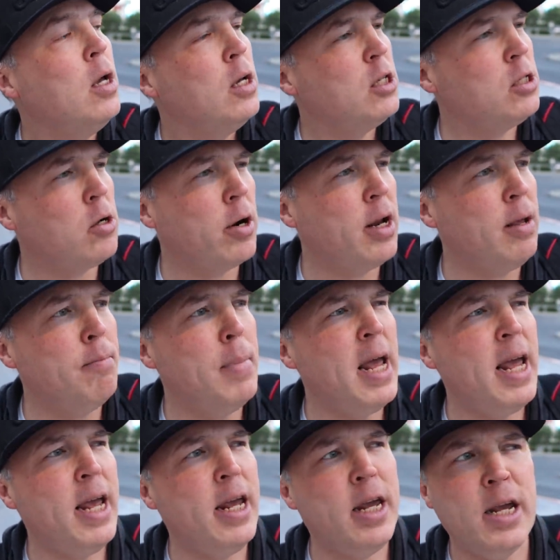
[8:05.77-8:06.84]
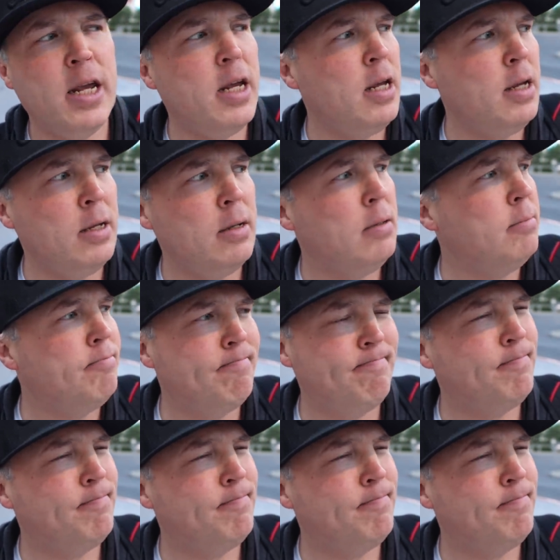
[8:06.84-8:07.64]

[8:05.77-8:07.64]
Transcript: starting May